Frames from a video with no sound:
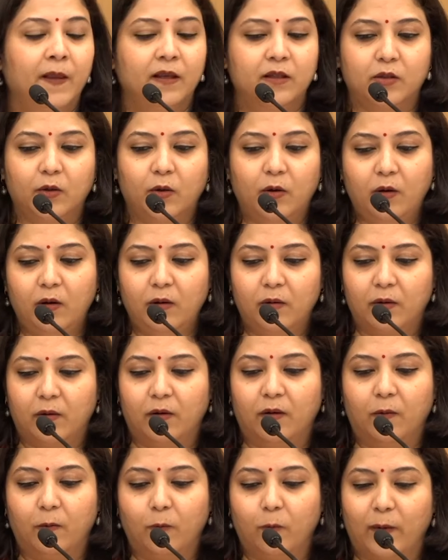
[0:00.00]
So
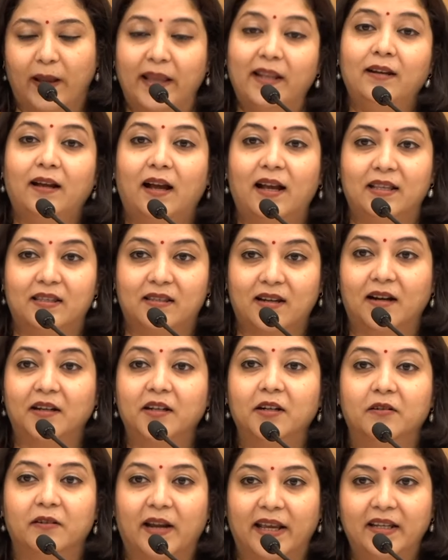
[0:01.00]
when I
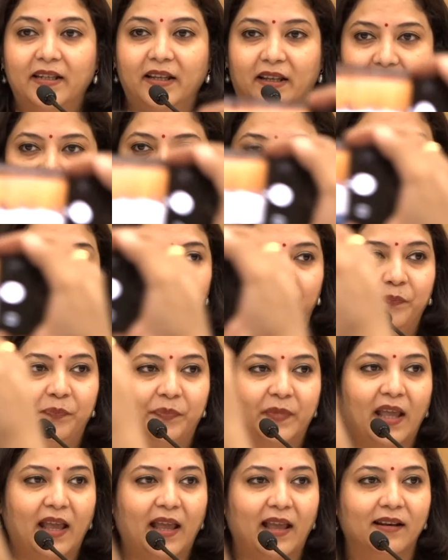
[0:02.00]
started writing,
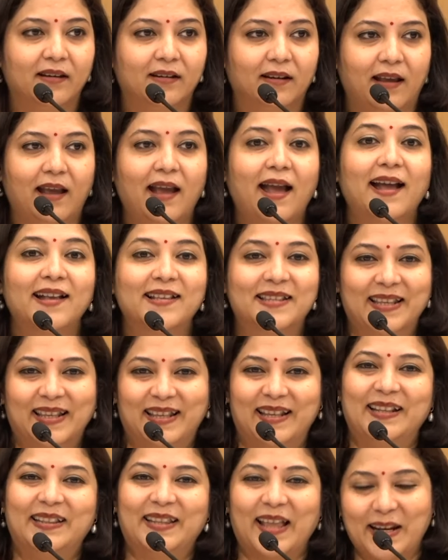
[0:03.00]
and
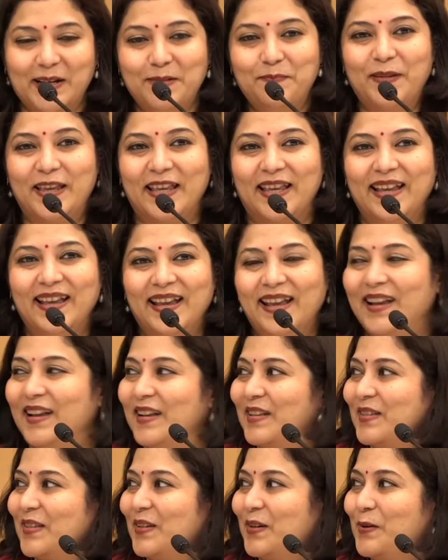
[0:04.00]
as therapy,
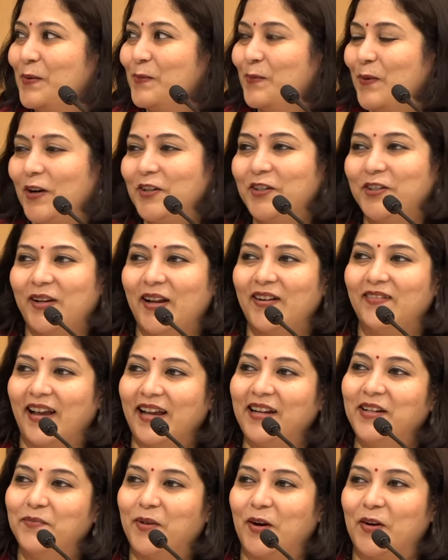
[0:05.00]
so what should I
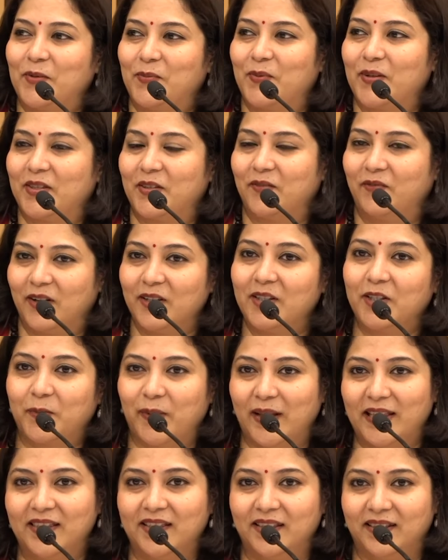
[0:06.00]
write about was the first
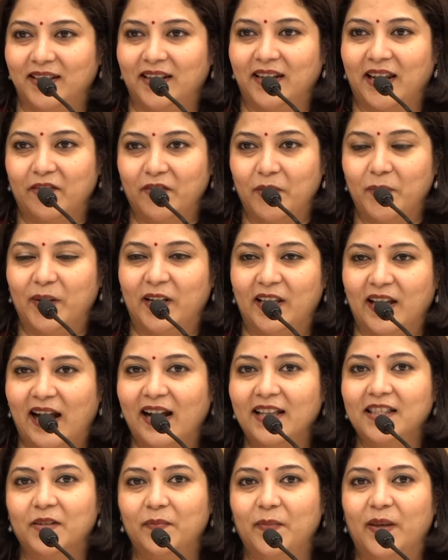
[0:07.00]
question that everybody
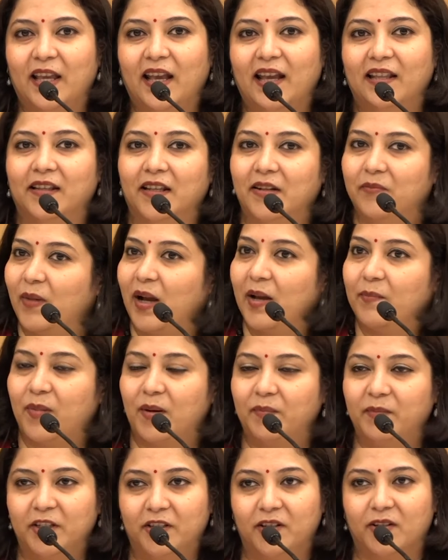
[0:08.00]
asked me, and then my
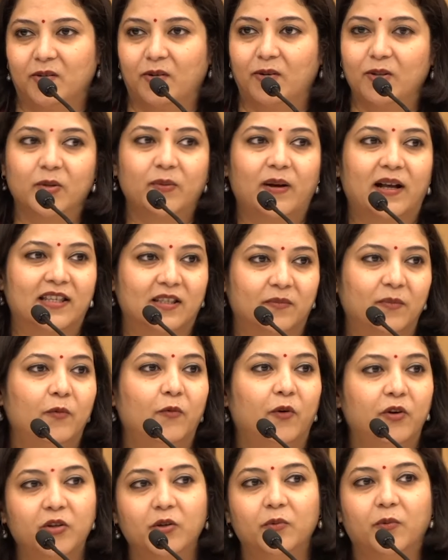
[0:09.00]
publishers also asked me,
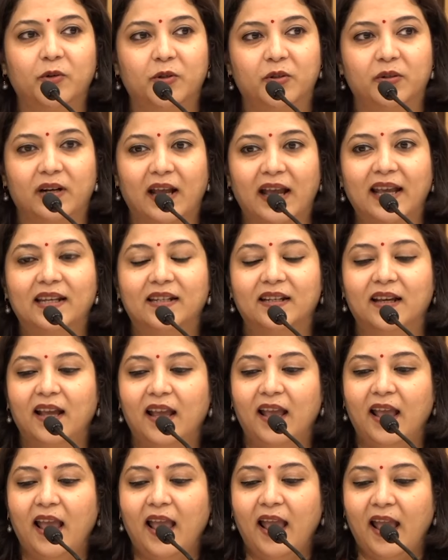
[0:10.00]
what do you want to write?
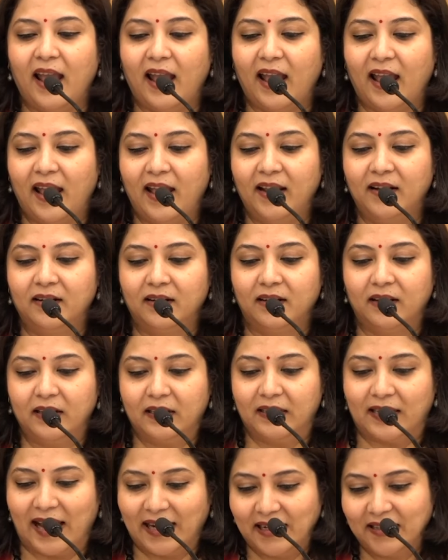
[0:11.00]
And
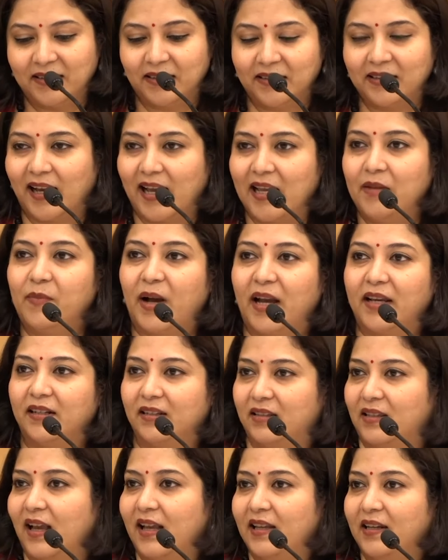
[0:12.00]
that is the time I
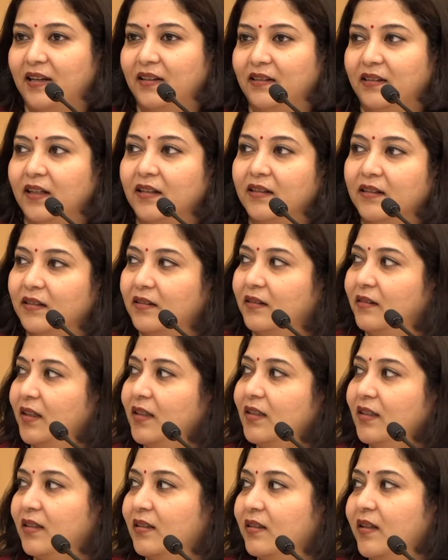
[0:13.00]
decided that
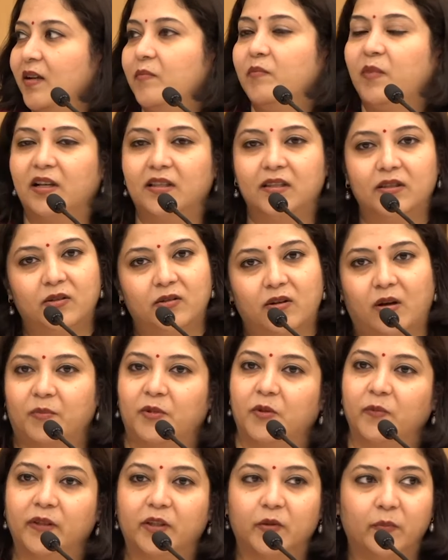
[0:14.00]
this stigma
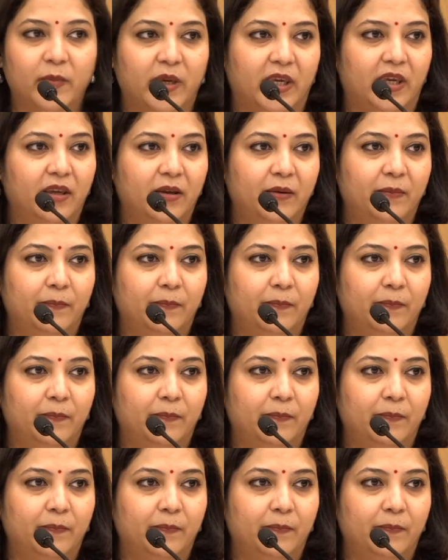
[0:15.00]
stops with me.